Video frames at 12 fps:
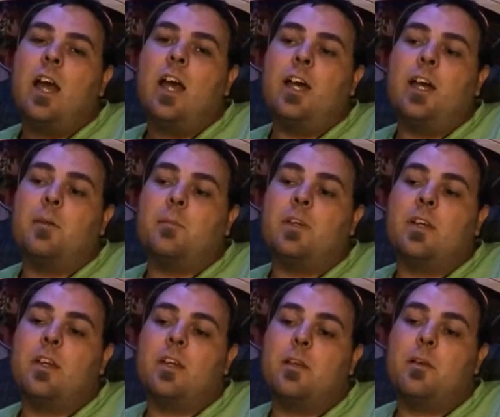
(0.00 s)
But
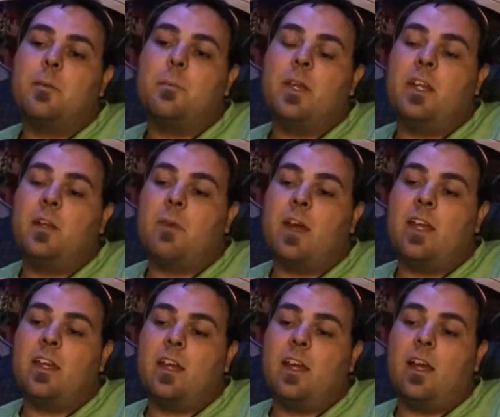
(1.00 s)

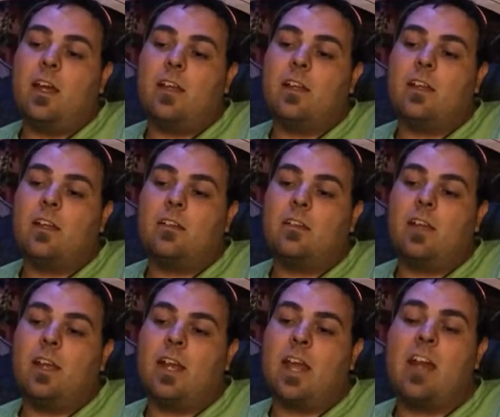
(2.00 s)
anyway,
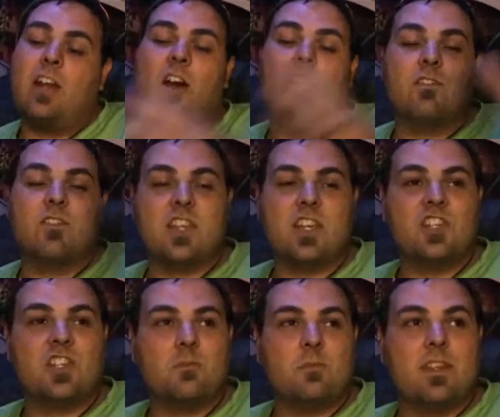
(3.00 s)
and I had a
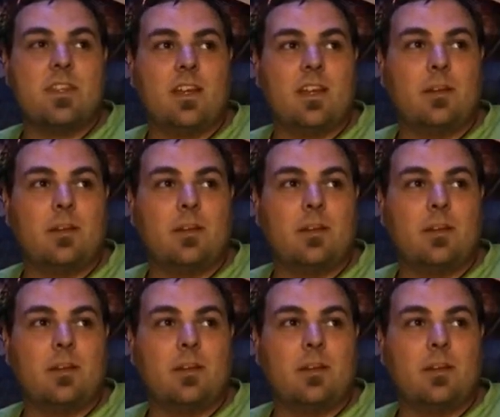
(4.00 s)
conversation with